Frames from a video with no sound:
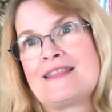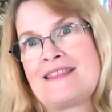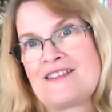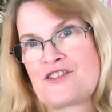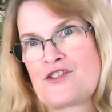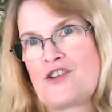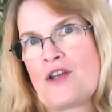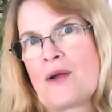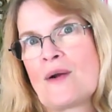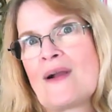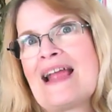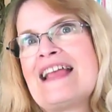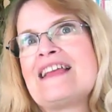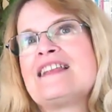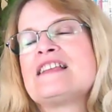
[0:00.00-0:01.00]
this year,
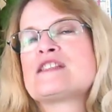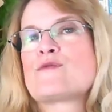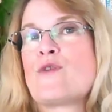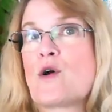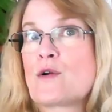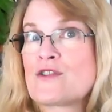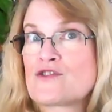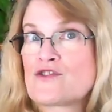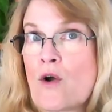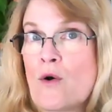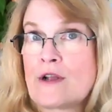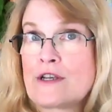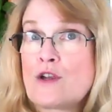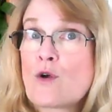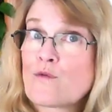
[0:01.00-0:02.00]
it is focused
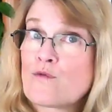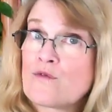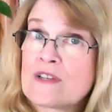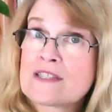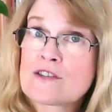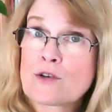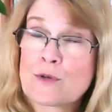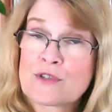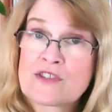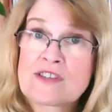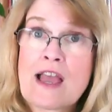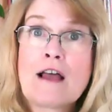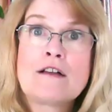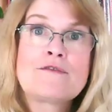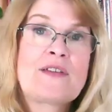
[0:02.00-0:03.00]
on your physical
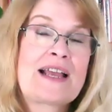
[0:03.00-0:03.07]
self.